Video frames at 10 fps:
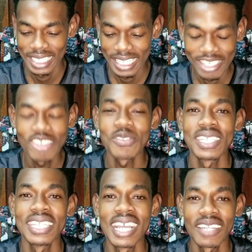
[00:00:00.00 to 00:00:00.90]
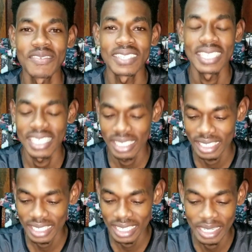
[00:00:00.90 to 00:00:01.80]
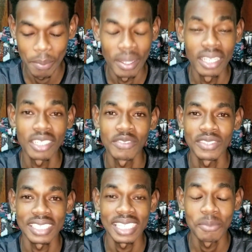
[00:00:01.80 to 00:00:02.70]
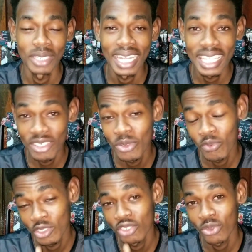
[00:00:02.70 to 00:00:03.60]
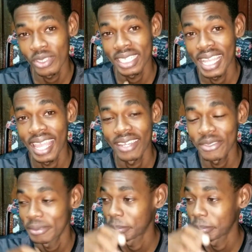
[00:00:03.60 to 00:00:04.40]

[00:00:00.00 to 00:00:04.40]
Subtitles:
in Trinidad for Tint, in America for Tint, but I know for sure in Guyana,